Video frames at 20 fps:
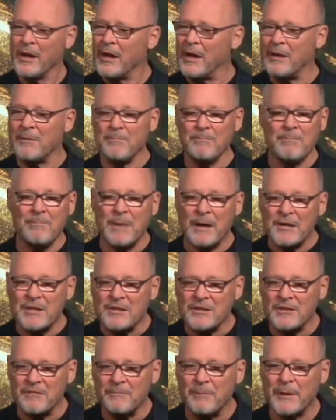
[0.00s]
It
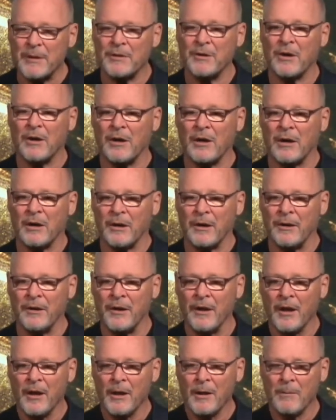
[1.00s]
must have been hard,
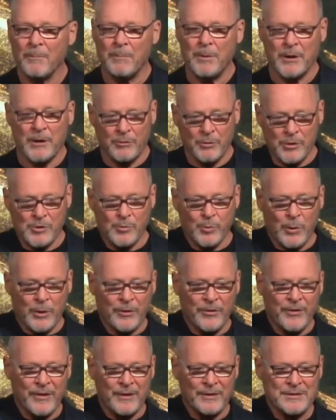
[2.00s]
but it was
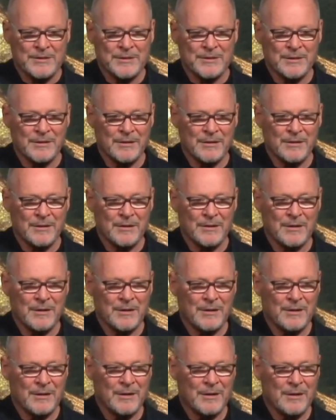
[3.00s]
worth it.
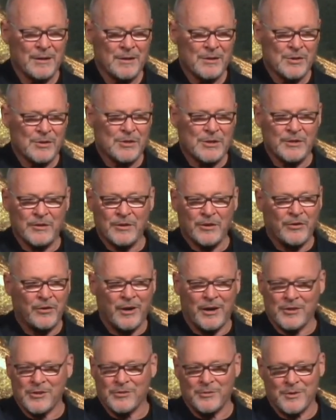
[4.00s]
You see, the
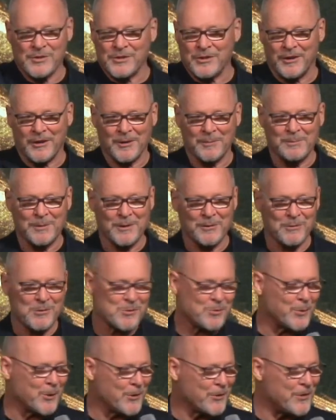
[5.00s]
cross was hard, but it
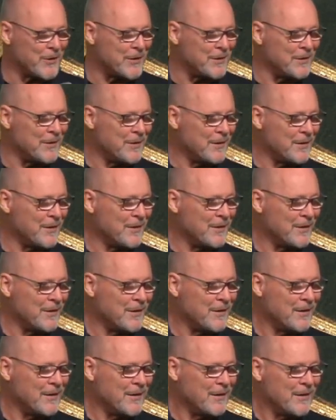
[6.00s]
was worth it.
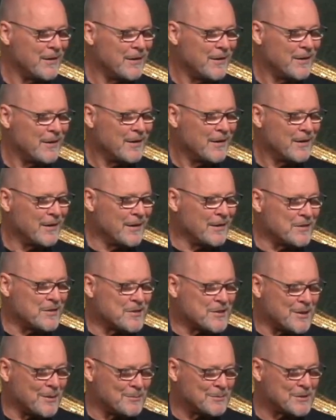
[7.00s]
And
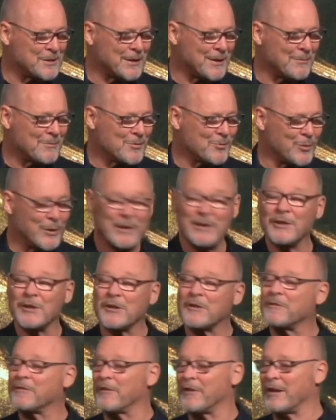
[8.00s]
sometimes we
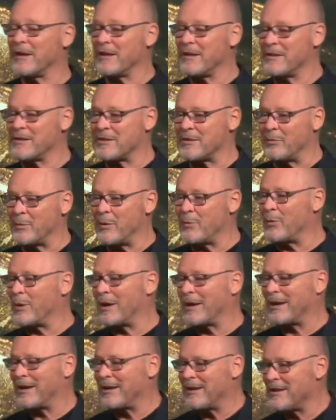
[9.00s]
look for easy, we
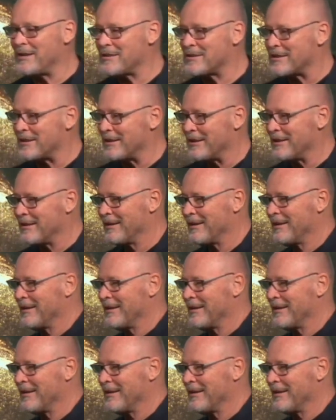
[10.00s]
want easy.